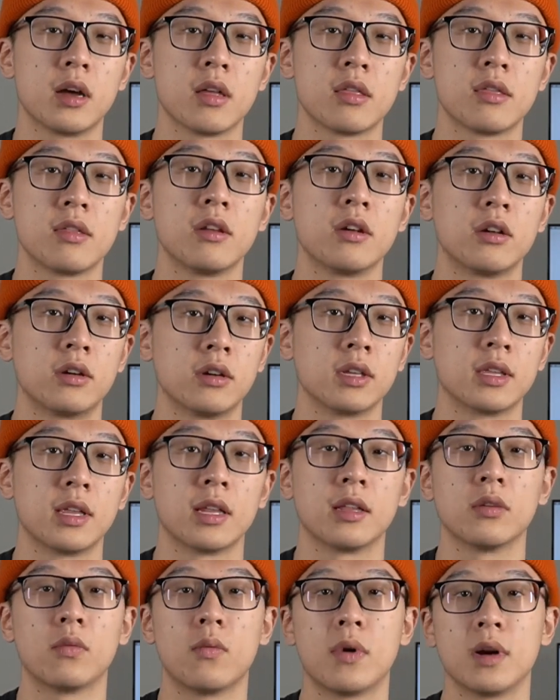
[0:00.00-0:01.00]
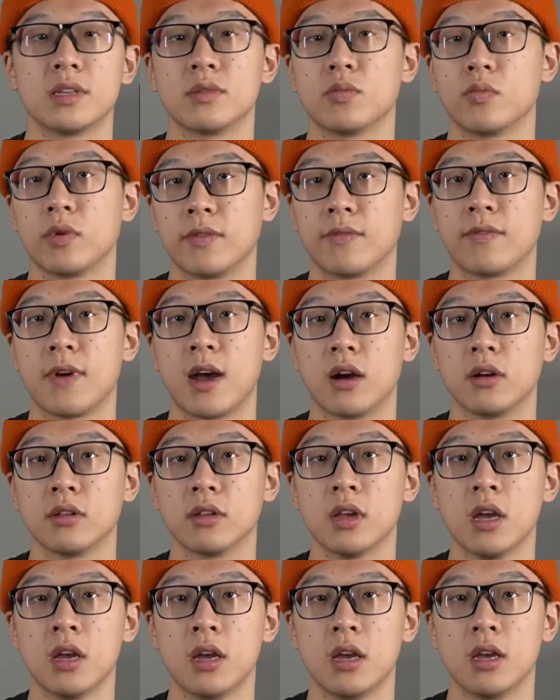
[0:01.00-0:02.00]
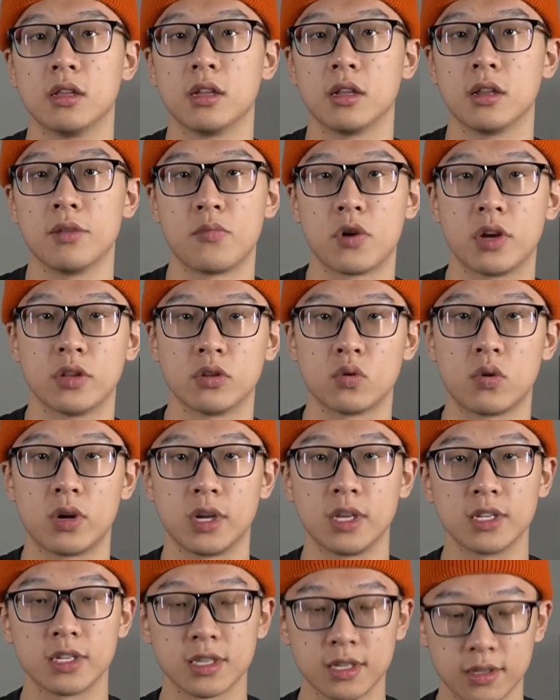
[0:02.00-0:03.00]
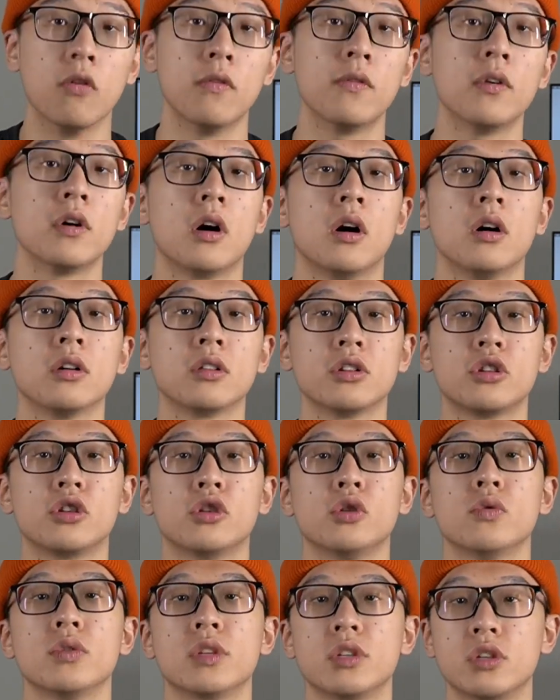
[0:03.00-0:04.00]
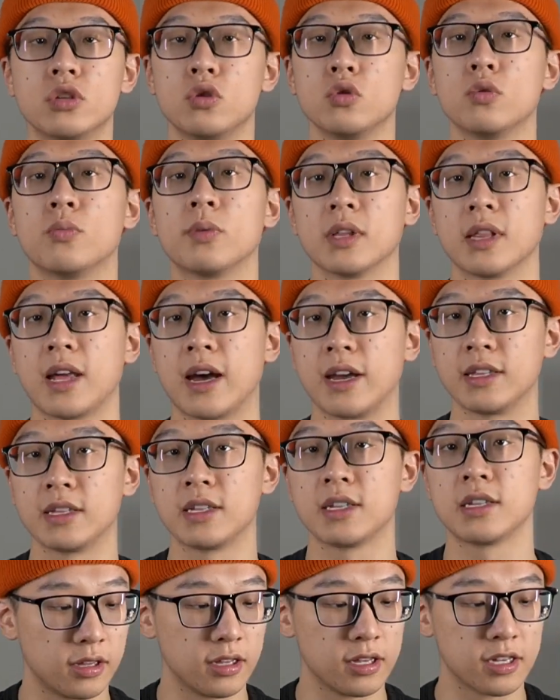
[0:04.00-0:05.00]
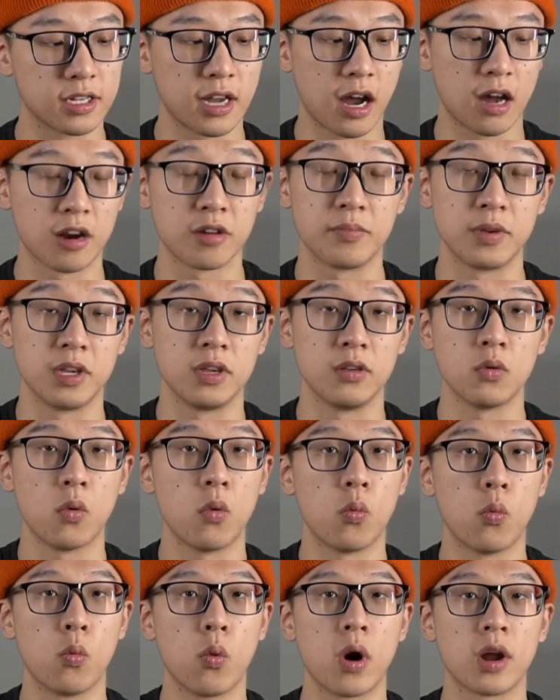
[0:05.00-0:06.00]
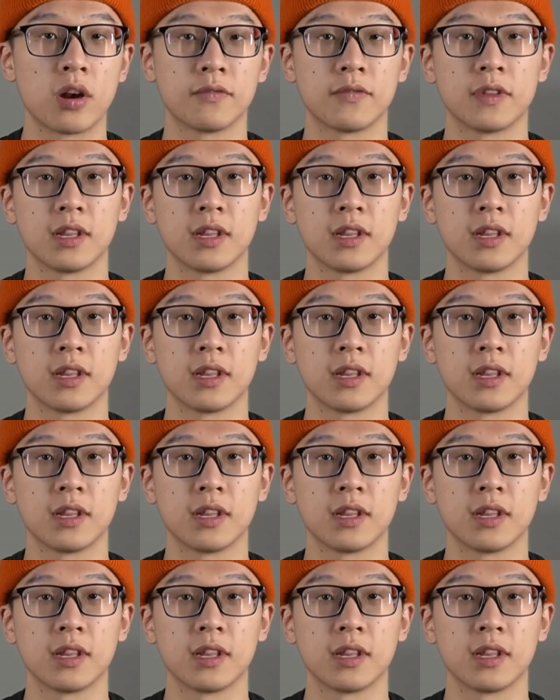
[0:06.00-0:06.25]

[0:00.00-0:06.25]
thinner than the ones we found in the LeBron 20s. Overall, the shoe is super light. This gotta be one of